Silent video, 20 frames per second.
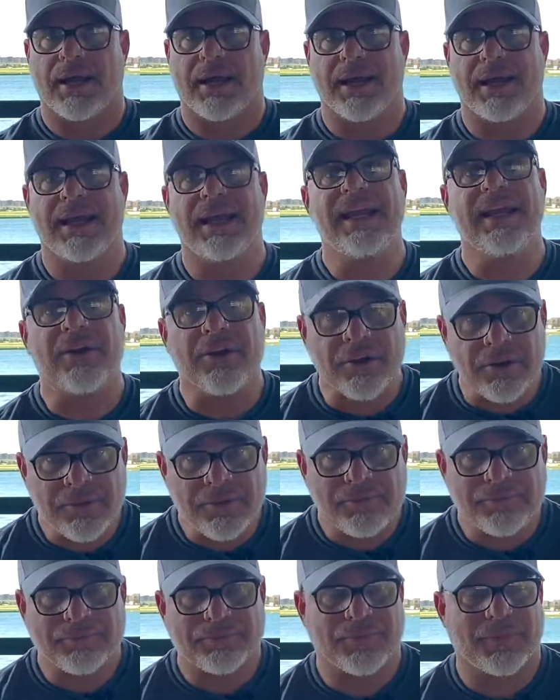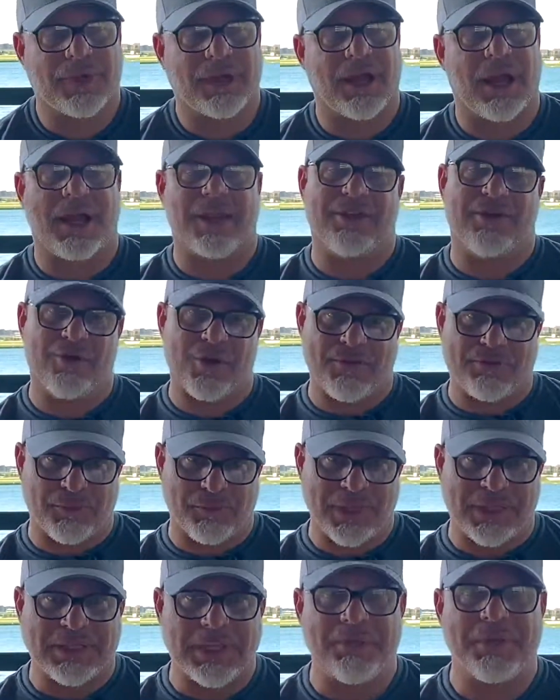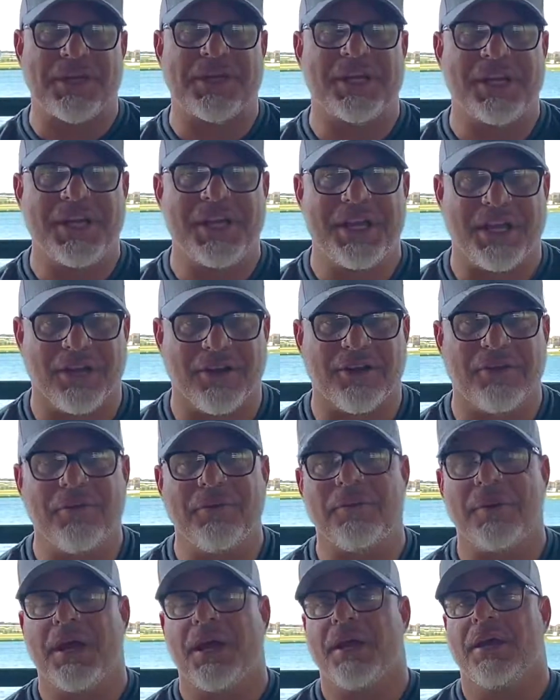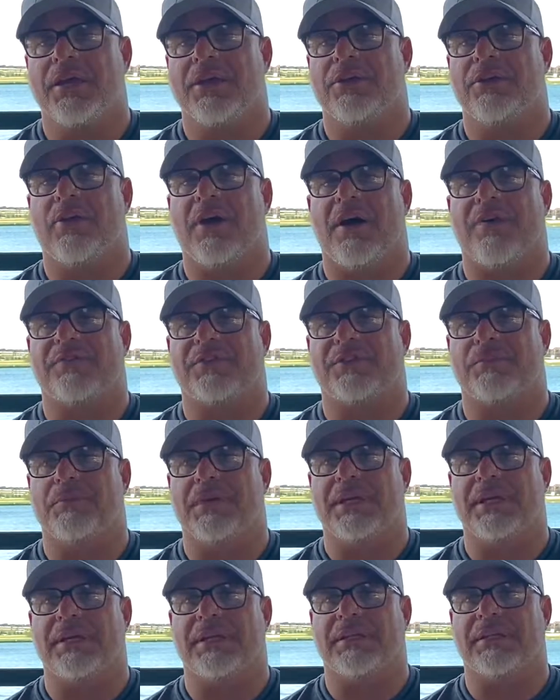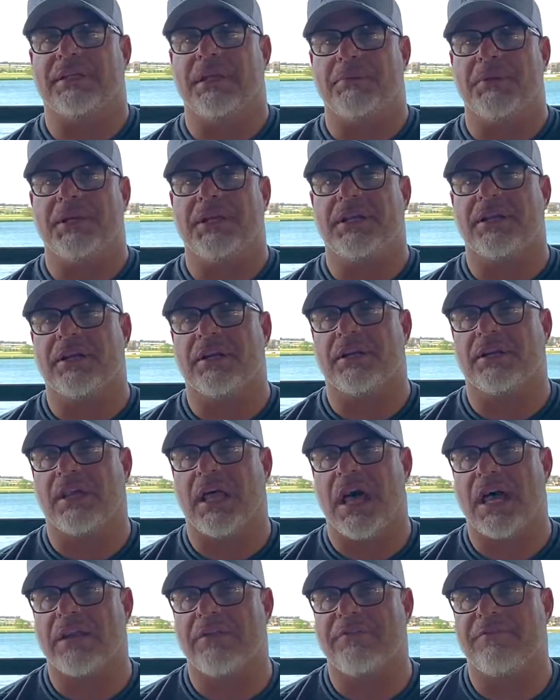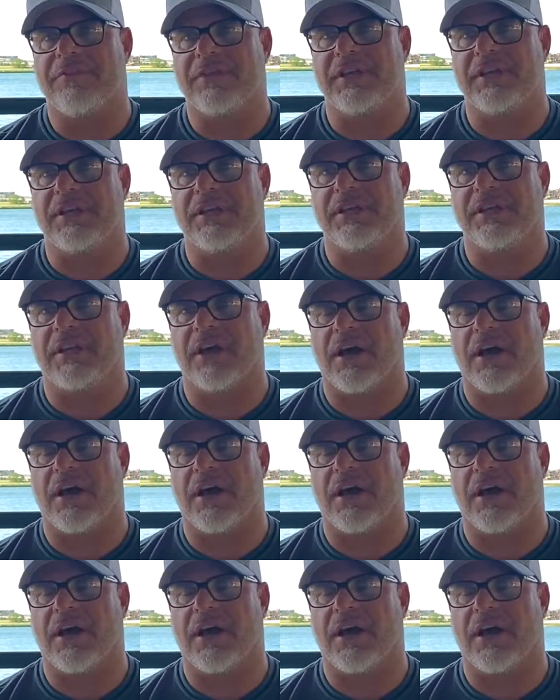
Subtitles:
gear, you have to be limited in gear, you have to be limited in a lot of the